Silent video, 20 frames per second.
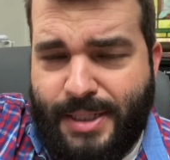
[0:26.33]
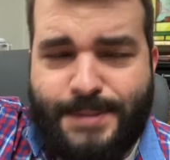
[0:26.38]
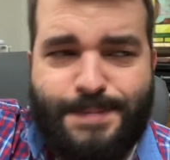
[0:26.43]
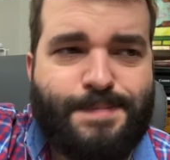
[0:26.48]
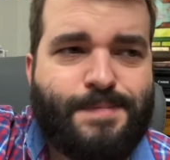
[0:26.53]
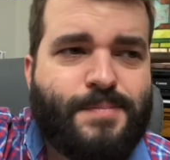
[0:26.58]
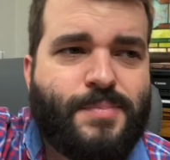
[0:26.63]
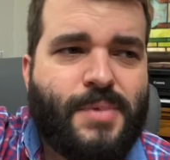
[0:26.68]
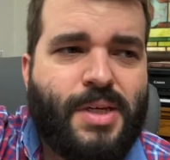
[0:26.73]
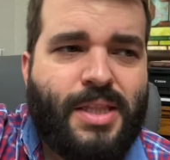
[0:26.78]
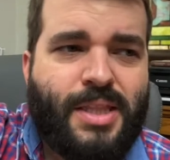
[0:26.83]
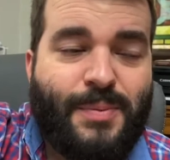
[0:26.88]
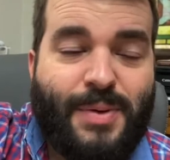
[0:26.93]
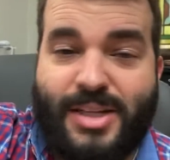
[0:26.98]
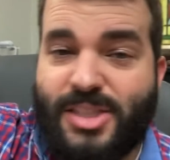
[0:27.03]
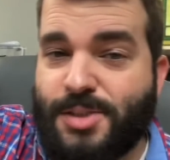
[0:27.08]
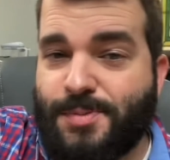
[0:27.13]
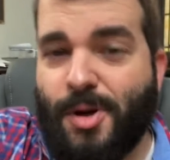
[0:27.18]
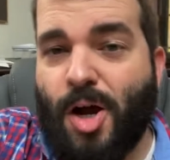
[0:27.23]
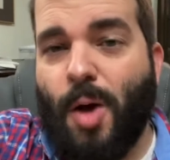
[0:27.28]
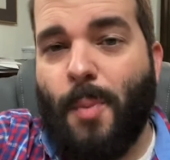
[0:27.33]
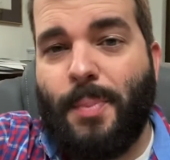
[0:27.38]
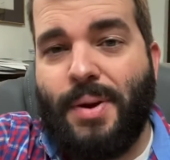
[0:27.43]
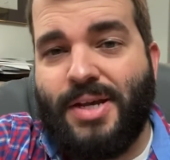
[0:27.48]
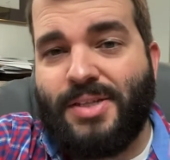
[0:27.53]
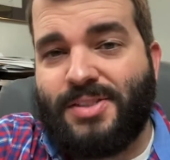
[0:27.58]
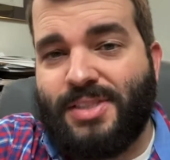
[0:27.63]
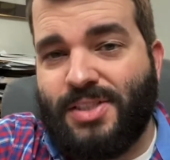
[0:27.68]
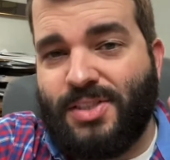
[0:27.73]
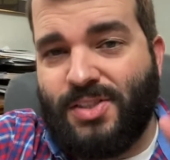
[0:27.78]
And then we had small
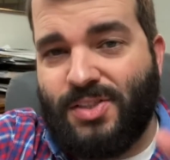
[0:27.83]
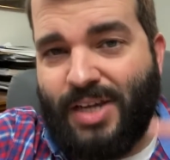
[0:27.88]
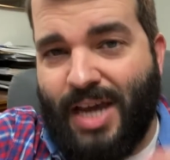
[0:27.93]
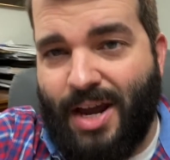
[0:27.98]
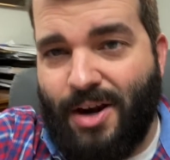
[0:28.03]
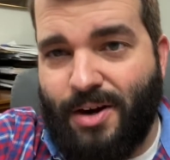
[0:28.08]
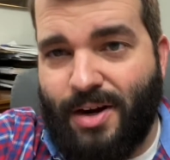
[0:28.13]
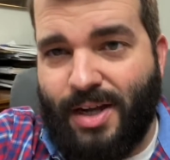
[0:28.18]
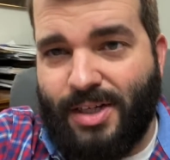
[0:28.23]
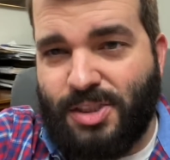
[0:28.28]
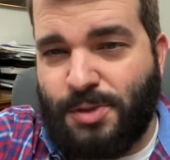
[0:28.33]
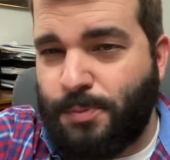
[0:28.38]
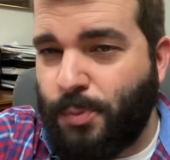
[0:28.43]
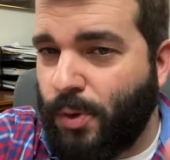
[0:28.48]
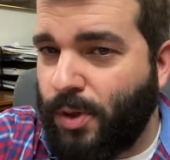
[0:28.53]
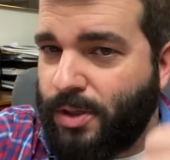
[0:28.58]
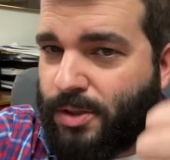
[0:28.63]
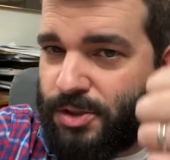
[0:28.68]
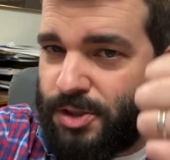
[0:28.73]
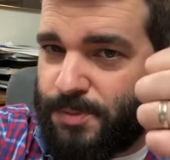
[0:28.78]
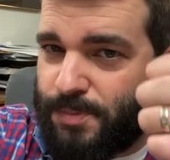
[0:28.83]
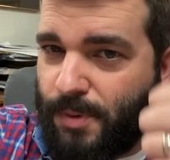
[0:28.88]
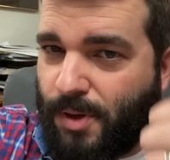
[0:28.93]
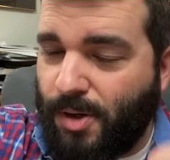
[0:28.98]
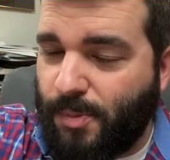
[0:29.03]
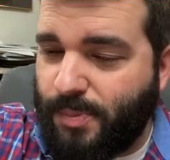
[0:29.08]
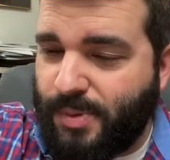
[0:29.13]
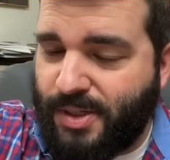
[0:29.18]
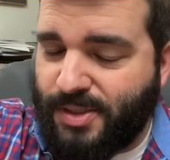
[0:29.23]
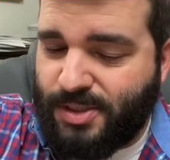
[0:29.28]
business Saturday, supporting your small
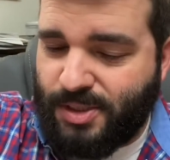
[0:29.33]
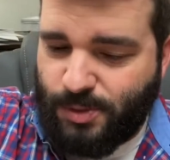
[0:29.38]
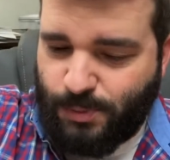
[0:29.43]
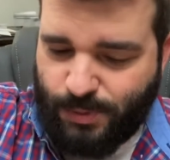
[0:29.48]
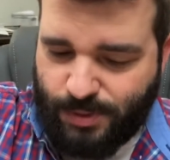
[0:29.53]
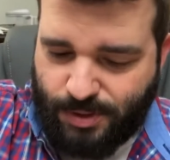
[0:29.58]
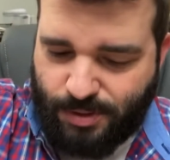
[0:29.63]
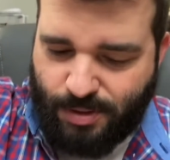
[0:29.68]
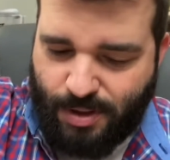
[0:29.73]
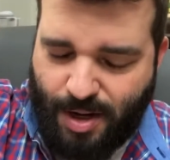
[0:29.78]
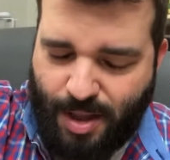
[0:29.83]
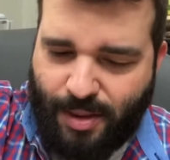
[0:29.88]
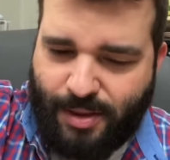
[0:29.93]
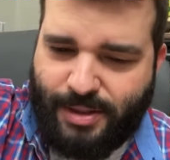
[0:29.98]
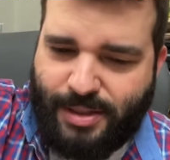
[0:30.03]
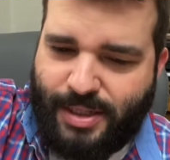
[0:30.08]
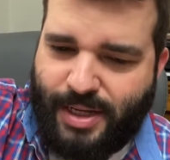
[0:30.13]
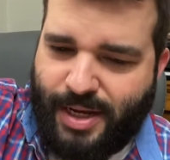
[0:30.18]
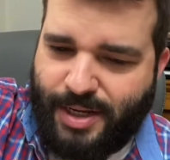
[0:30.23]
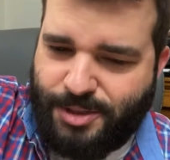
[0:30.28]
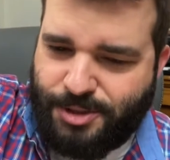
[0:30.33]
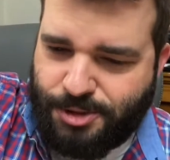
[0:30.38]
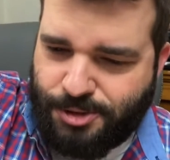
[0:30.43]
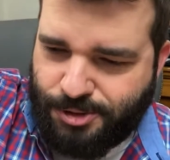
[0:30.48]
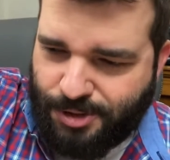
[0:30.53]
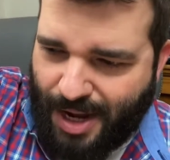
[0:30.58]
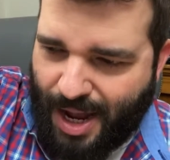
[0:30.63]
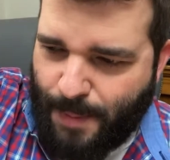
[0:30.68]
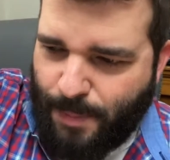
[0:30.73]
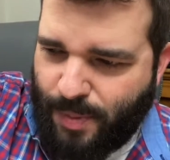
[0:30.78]
business with your holiday
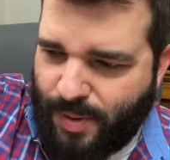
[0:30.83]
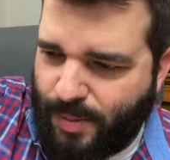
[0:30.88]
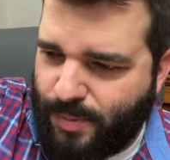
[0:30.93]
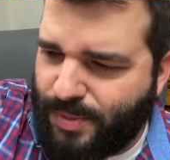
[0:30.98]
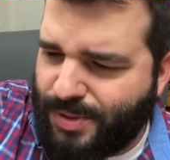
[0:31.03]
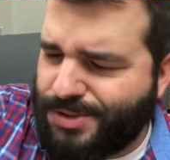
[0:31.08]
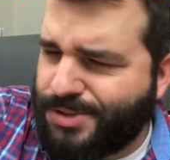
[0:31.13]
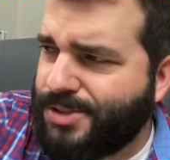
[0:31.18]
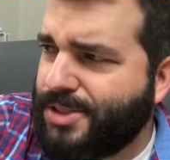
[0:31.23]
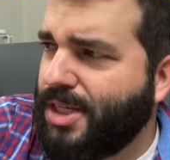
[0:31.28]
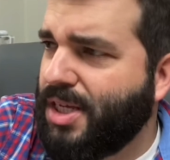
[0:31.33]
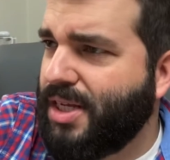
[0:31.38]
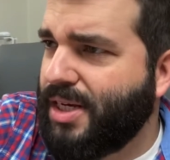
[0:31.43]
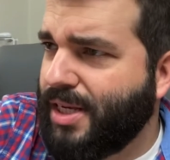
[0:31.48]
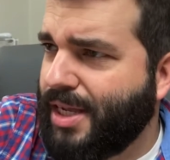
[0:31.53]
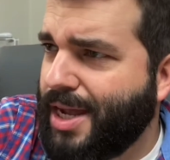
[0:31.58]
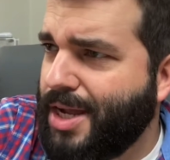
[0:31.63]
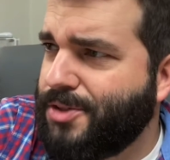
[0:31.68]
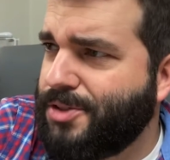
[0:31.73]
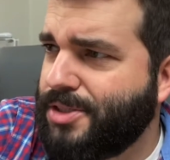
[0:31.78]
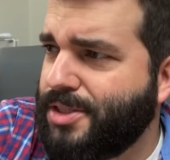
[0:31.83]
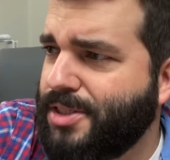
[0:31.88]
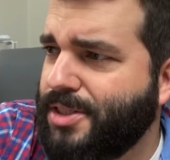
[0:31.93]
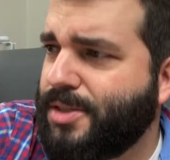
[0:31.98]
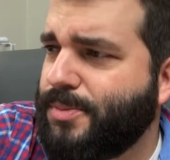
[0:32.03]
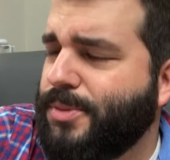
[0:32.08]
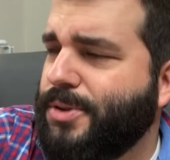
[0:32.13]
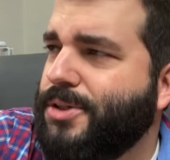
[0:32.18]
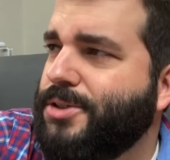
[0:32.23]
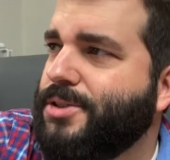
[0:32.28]
shopping, but still engaging in
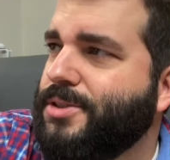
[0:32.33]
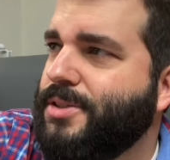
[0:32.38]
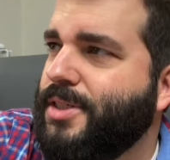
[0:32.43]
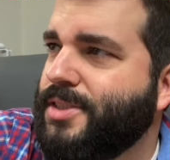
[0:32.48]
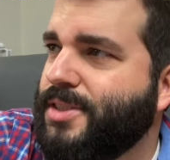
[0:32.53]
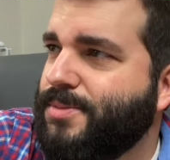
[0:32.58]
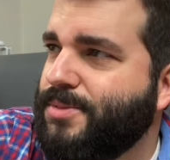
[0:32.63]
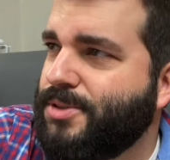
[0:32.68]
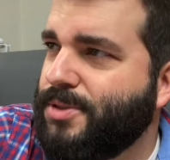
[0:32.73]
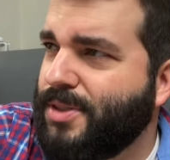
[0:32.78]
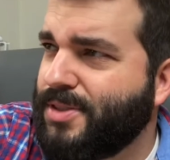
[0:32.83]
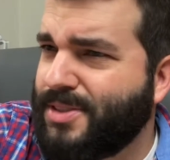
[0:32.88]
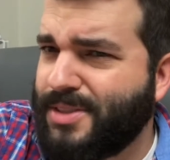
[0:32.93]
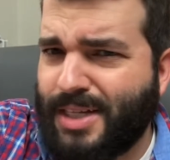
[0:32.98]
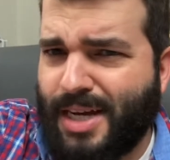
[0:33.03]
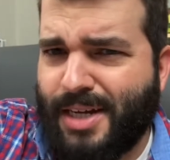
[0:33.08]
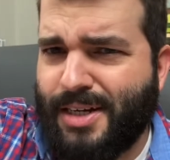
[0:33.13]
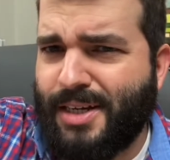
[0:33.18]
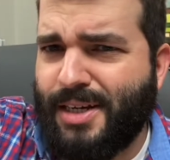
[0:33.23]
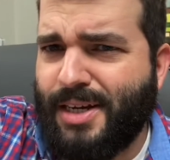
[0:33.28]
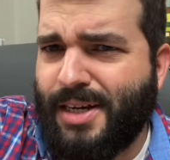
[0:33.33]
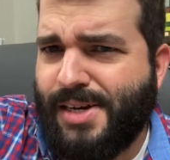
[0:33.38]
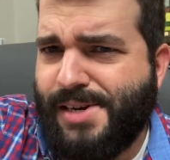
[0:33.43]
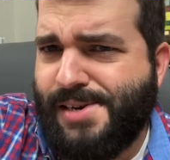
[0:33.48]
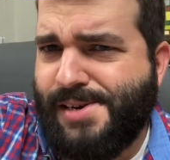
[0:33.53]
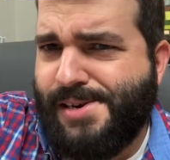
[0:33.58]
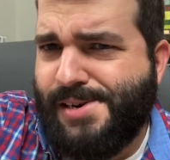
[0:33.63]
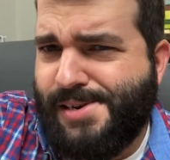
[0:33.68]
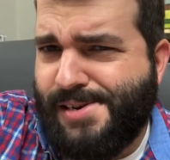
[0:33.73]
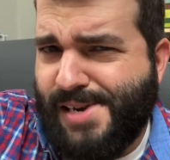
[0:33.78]
commercialism. So it's not
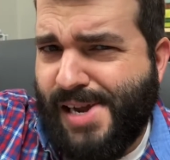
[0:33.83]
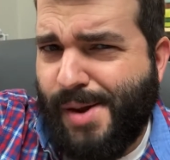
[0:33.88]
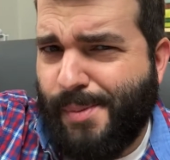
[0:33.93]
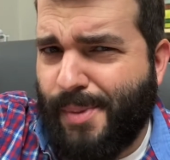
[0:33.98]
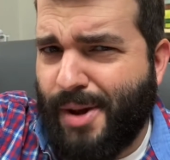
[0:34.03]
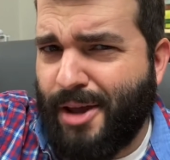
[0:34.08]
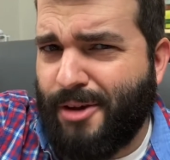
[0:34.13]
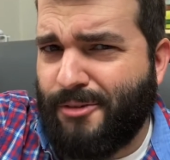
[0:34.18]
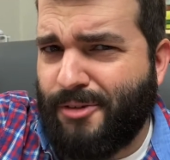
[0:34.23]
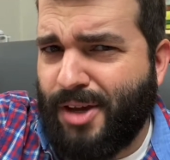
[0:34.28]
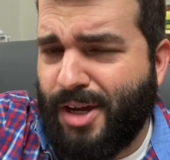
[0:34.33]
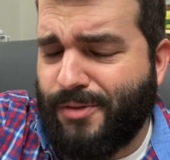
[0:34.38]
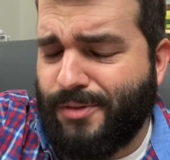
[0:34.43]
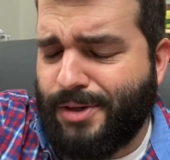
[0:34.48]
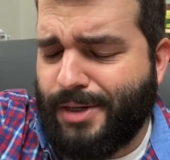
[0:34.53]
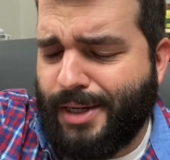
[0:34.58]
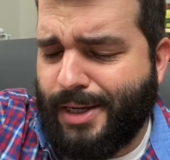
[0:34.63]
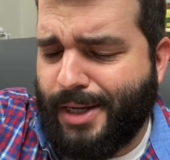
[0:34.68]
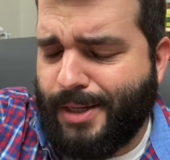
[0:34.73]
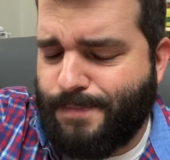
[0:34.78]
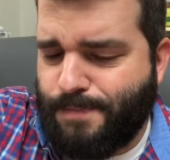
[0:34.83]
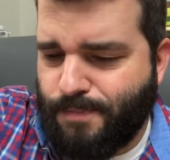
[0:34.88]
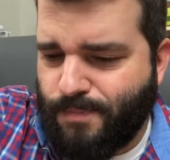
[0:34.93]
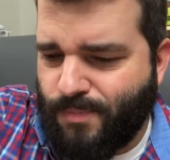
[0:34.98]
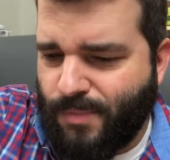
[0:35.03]
my favorite day.